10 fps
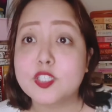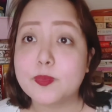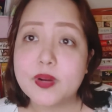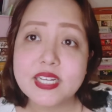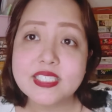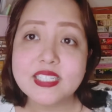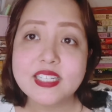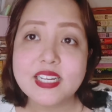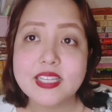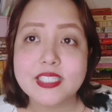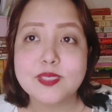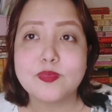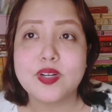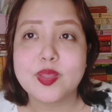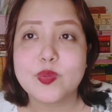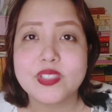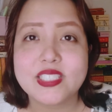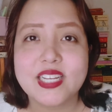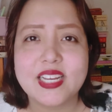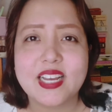Surprisingly, this month
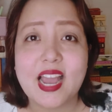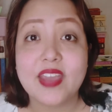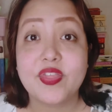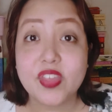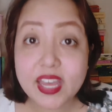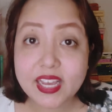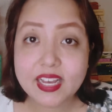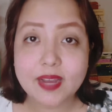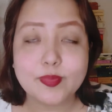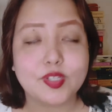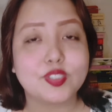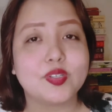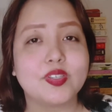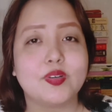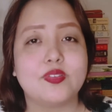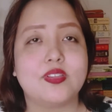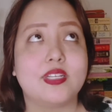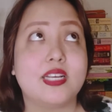was like, I'm not sure though,